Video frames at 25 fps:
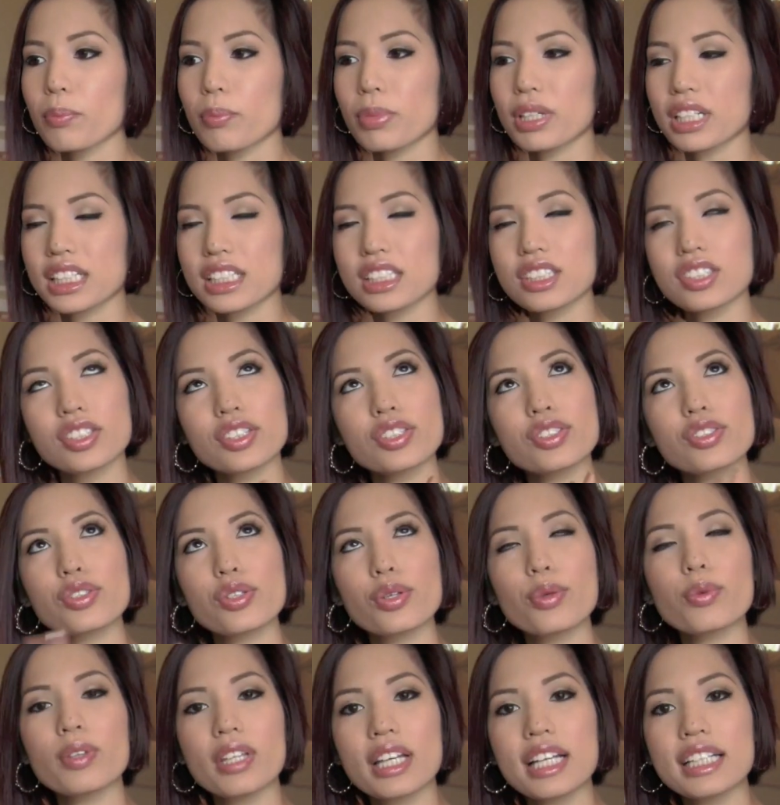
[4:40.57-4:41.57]
But he's just
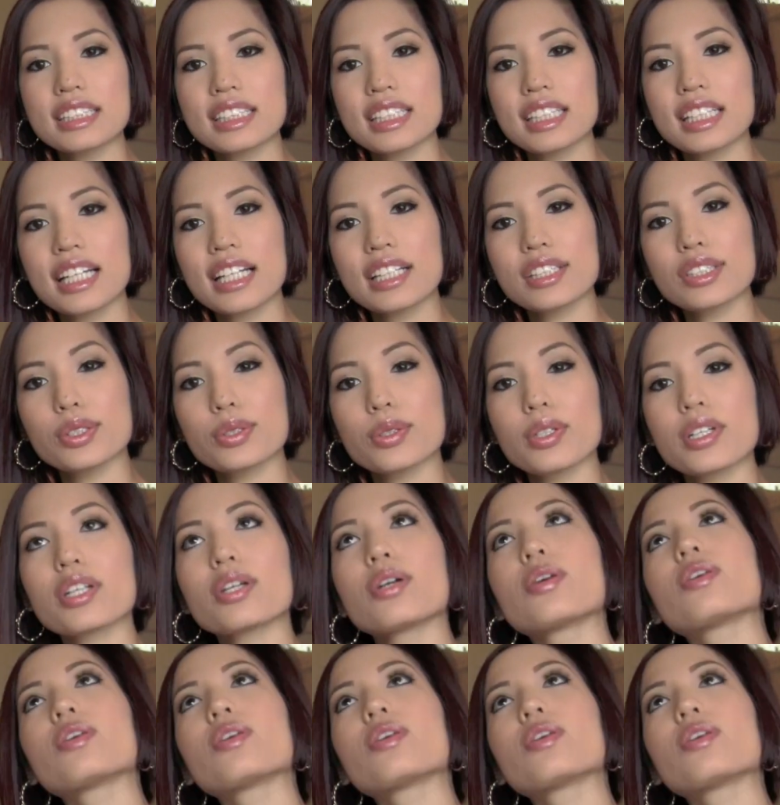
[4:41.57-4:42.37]
too lazy to get to it.